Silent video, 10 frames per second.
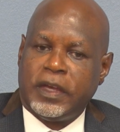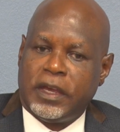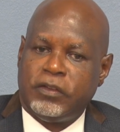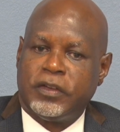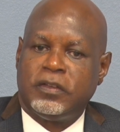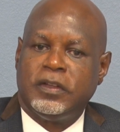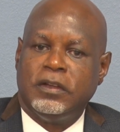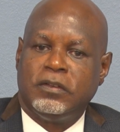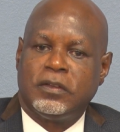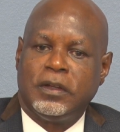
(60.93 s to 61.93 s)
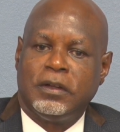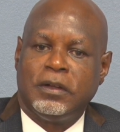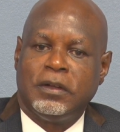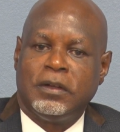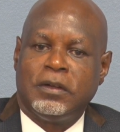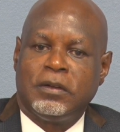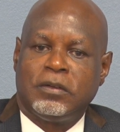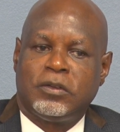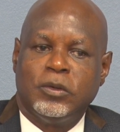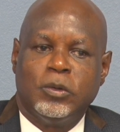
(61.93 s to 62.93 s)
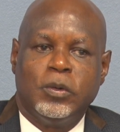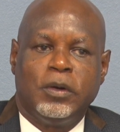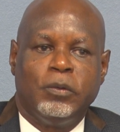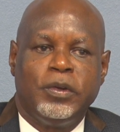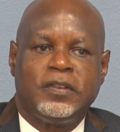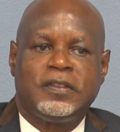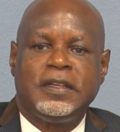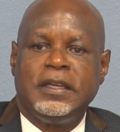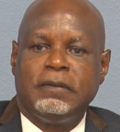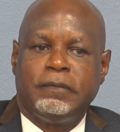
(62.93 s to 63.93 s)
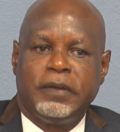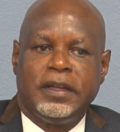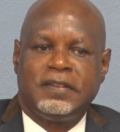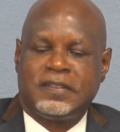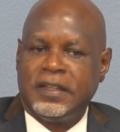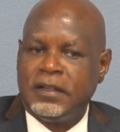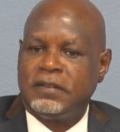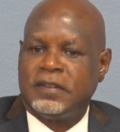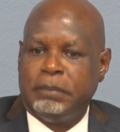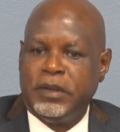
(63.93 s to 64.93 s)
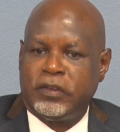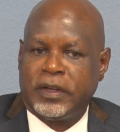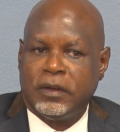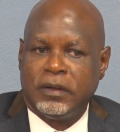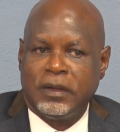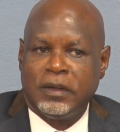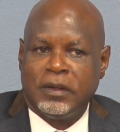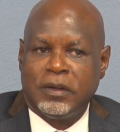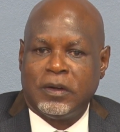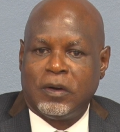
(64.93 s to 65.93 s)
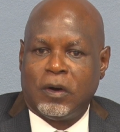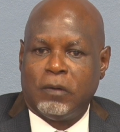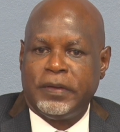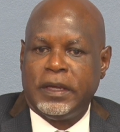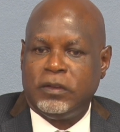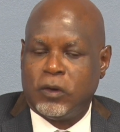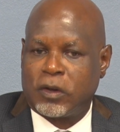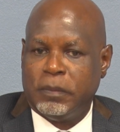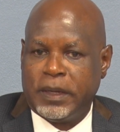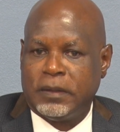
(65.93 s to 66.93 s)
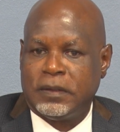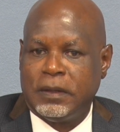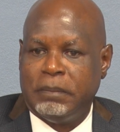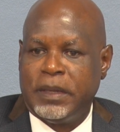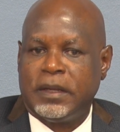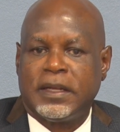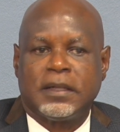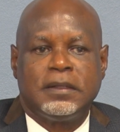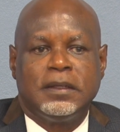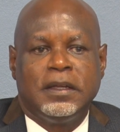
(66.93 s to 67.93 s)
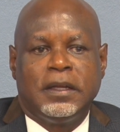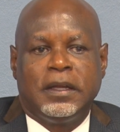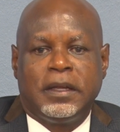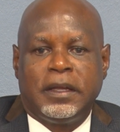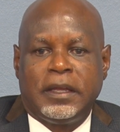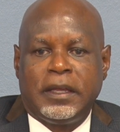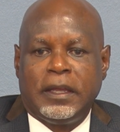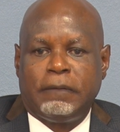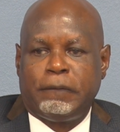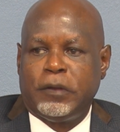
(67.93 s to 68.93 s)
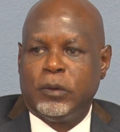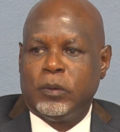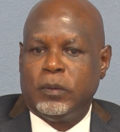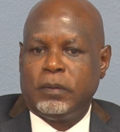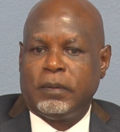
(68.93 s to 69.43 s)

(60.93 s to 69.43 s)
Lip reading: agencies to receive a single submission of a document, meaning that if you